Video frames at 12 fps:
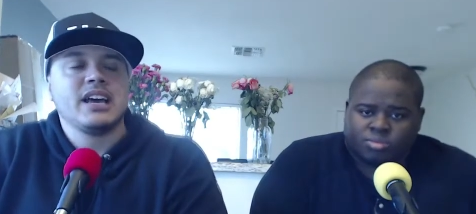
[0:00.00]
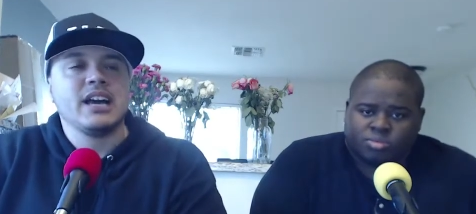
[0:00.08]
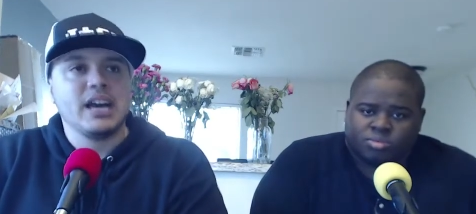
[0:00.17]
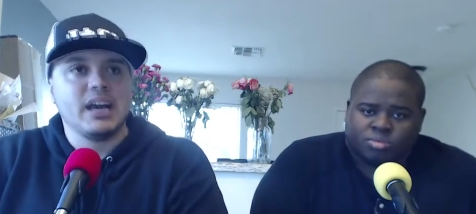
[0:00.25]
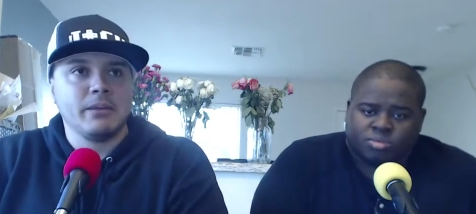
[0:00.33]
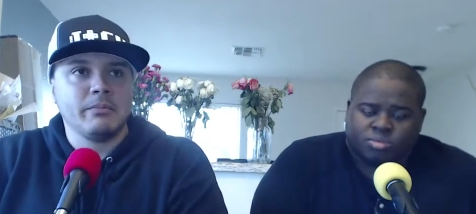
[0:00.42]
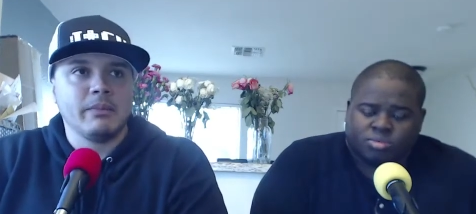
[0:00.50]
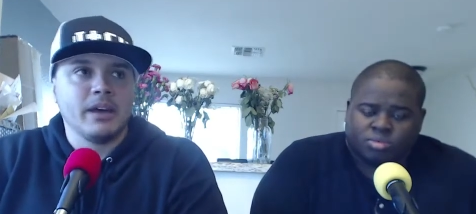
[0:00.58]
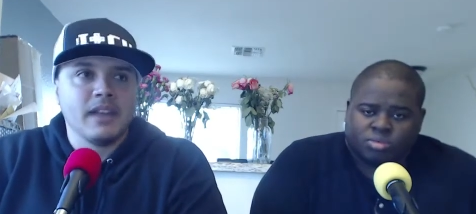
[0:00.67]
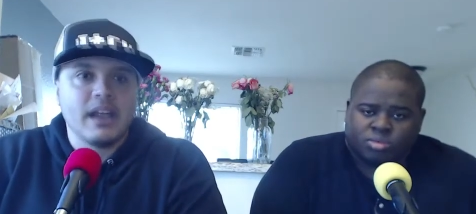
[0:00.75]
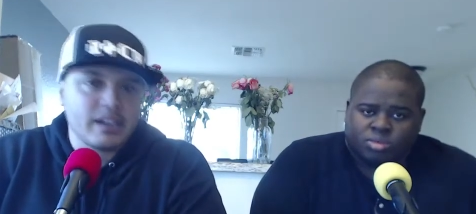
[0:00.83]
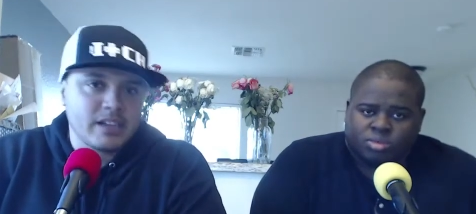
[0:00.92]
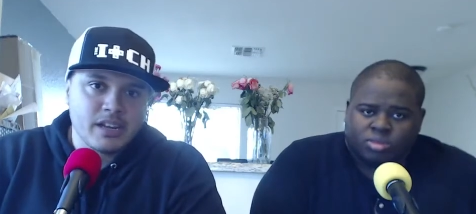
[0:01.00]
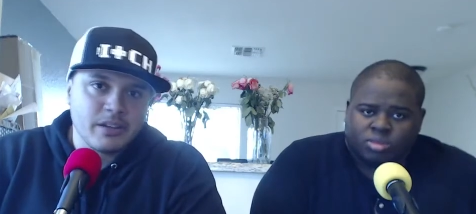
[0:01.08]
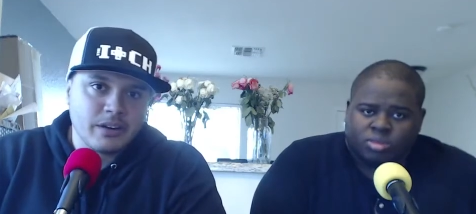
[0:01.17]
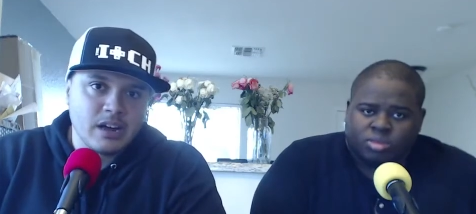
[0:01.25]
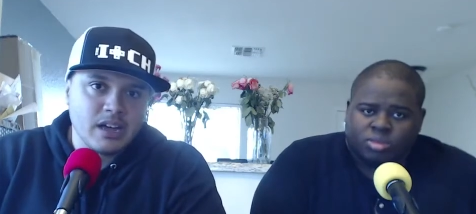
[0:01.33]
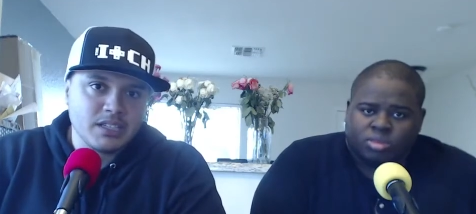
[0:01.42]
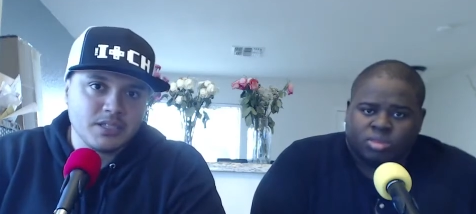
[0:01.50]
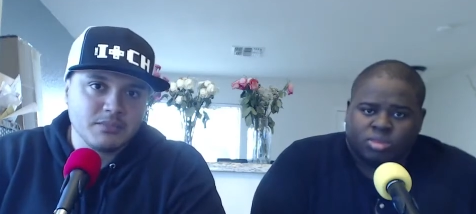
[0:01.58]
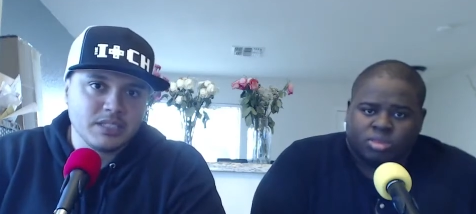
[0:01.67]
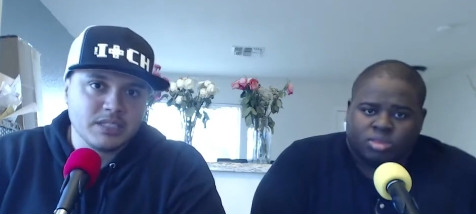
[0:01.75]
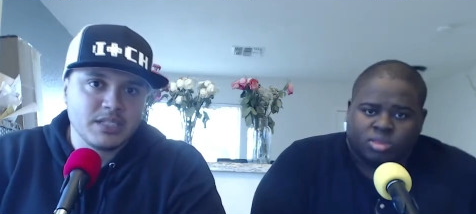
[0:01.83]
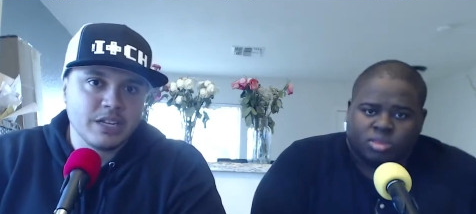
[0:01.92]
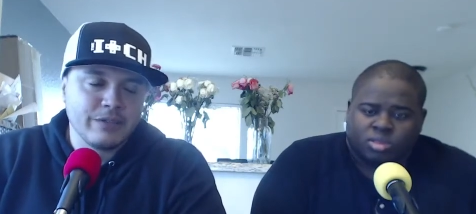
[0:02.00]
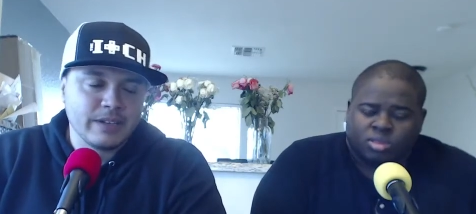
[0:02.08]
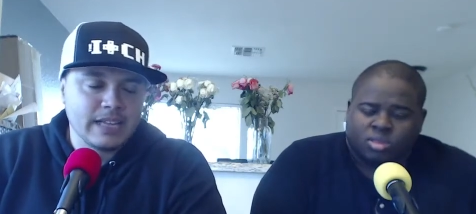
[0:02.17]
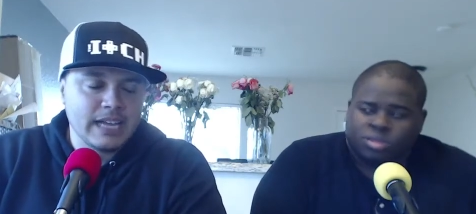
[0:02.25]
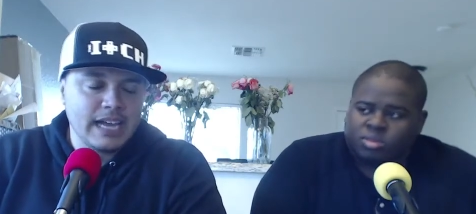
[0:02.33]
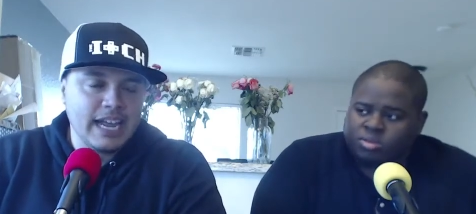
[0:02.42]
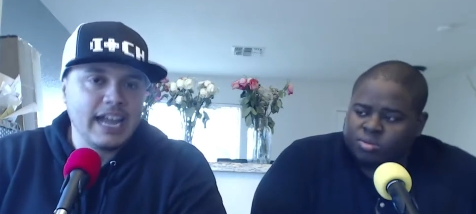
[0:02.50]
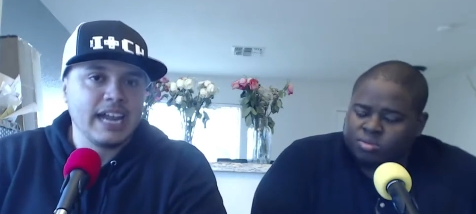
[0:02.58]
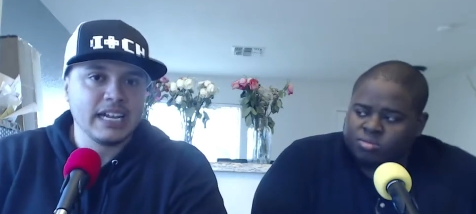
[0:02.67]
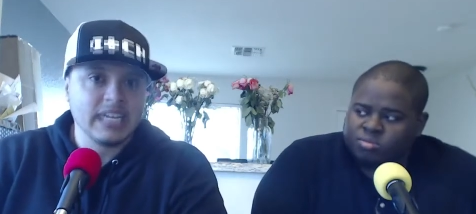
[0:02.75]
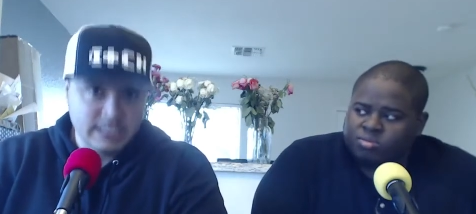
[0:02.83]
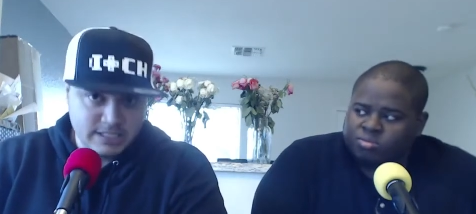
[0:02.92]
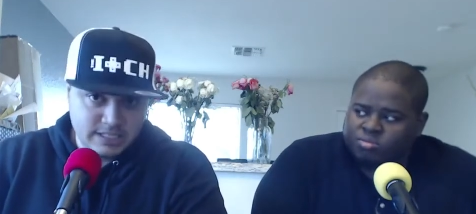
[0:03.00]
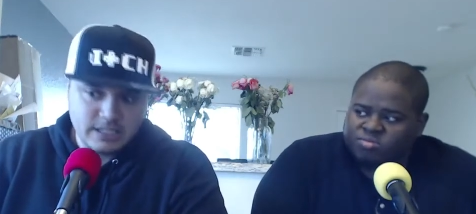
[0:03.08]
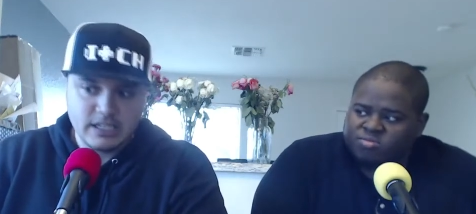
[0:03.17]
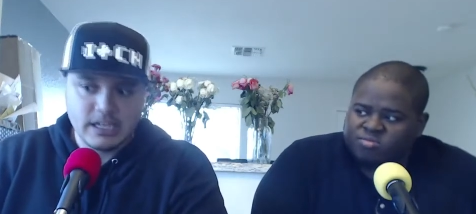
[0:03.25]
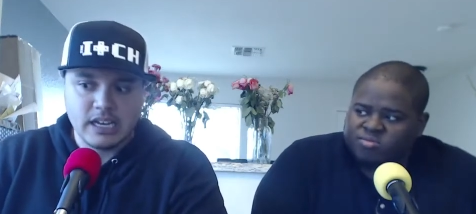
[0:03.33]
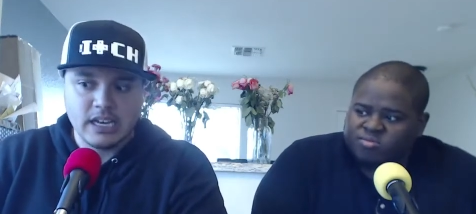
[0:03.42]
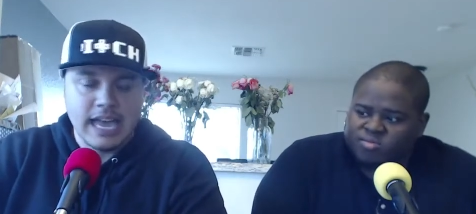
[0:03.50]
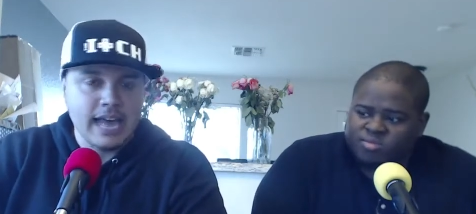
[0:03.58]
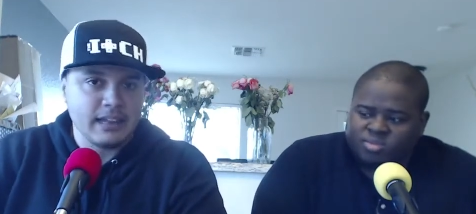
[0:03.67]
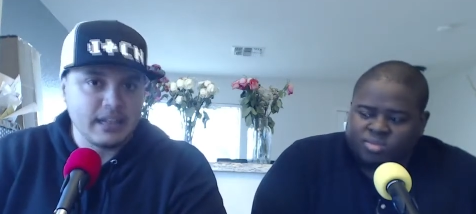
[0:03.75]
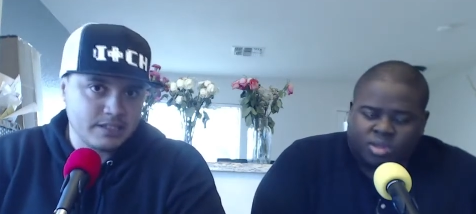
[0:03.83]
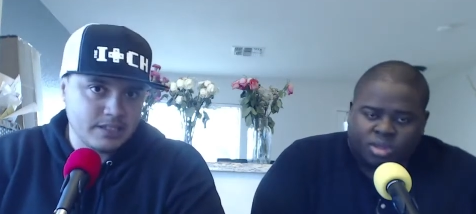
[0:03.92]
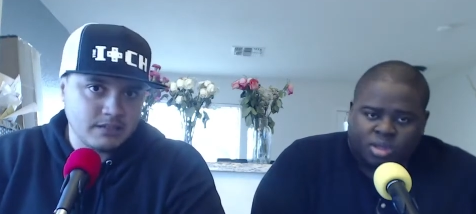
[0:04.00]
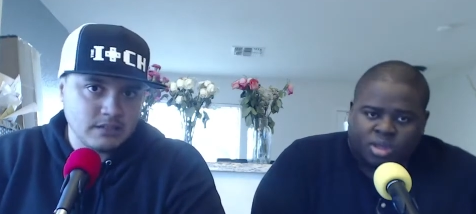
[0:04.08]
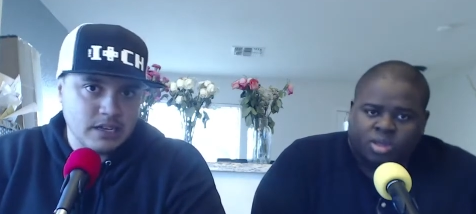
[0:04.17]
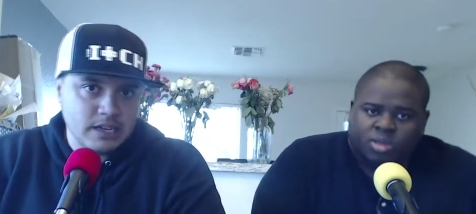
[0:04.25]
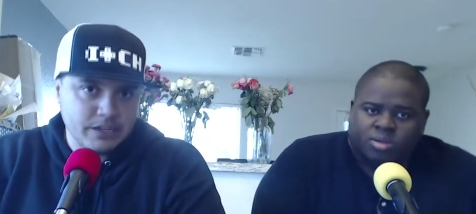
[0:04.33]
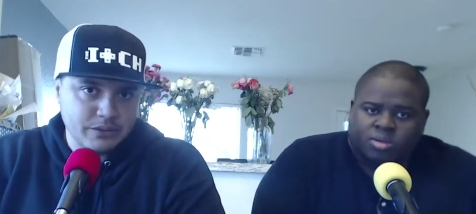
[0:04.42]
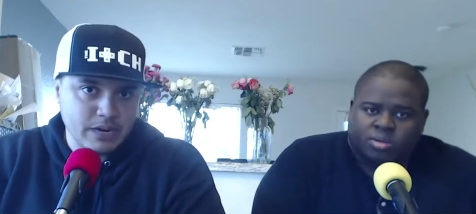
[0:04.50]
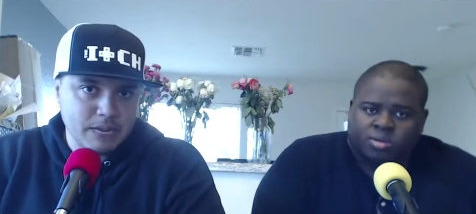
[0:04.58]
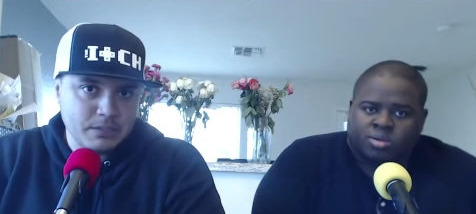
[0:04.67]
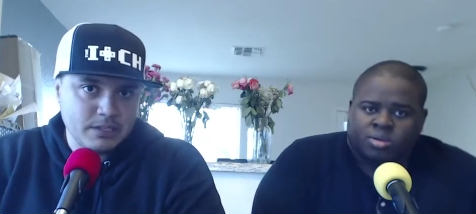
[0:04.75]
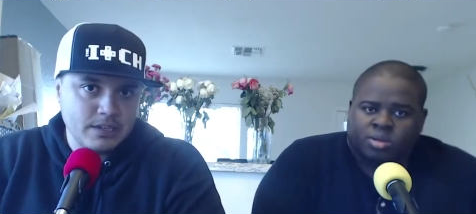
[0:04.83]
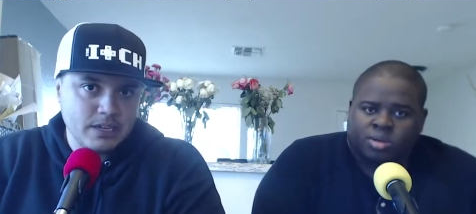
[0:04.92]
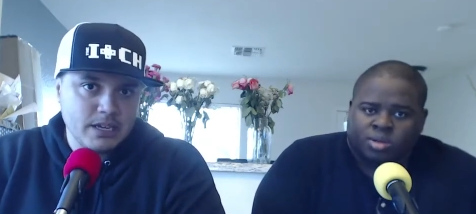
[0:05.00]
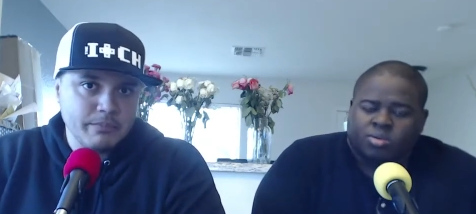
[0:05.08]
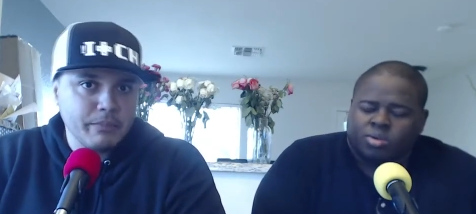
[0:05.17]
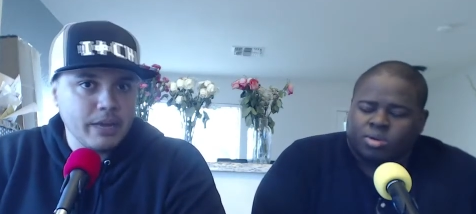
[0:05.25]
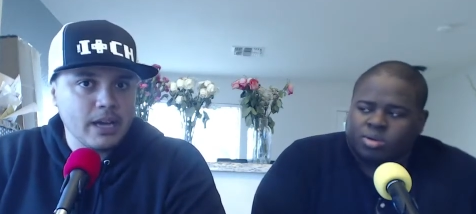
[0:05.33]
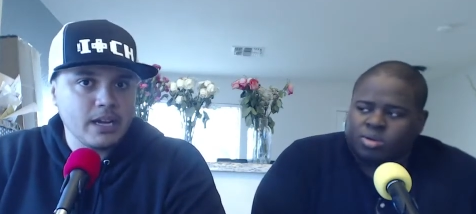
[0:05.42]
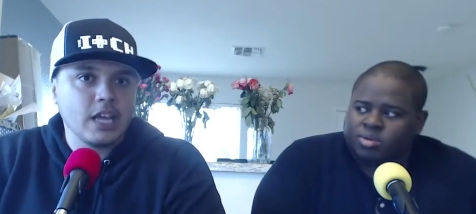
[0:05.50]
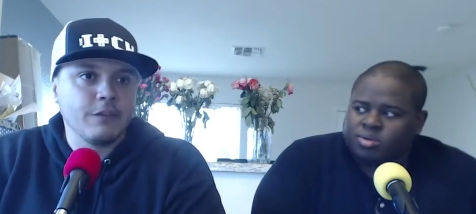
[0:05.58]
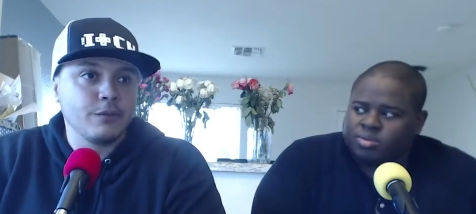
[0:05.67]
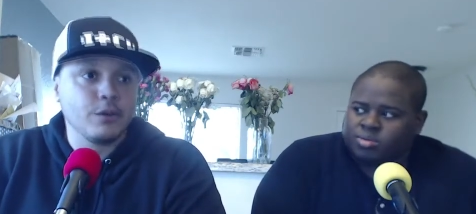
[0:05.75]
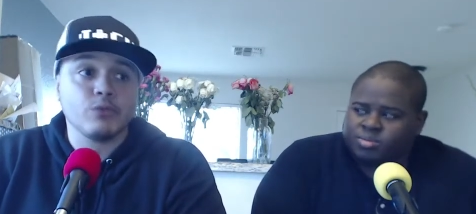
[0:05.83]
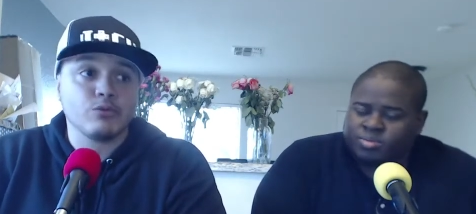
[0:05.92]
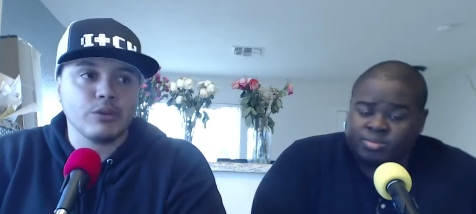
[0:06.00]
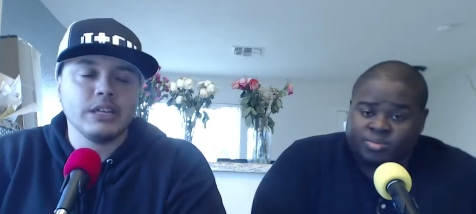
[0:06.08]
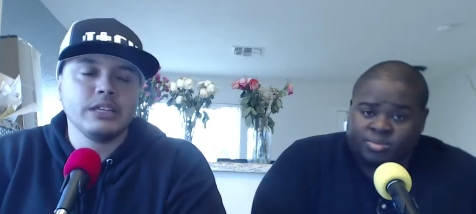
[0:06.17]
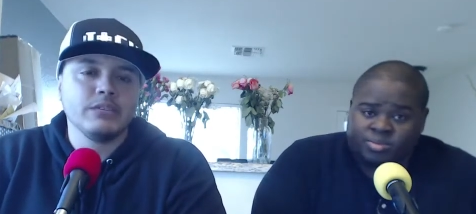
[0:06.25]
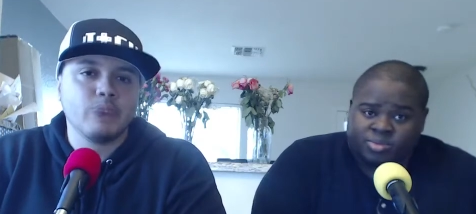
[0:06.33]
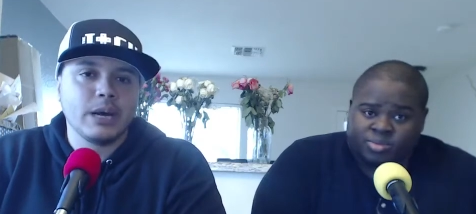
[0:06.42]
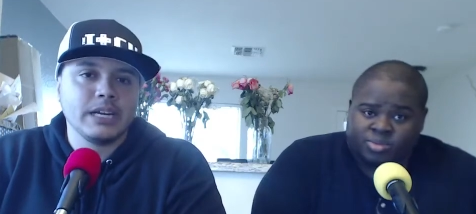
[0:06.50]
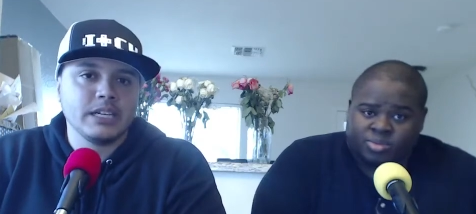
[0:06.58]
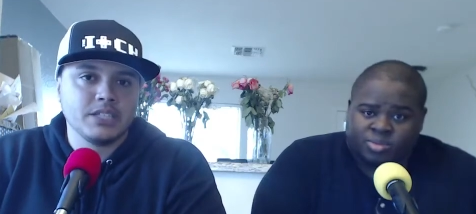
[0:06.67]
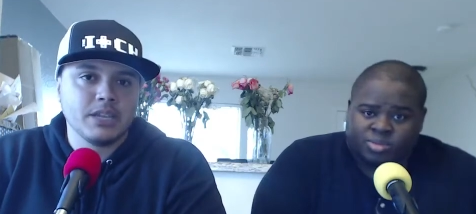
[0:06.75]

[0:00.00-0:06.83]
Speaker 1: uh, unlocking other costumes and stuff like that, and uh, Alex uh, drops. But if you're really waiting to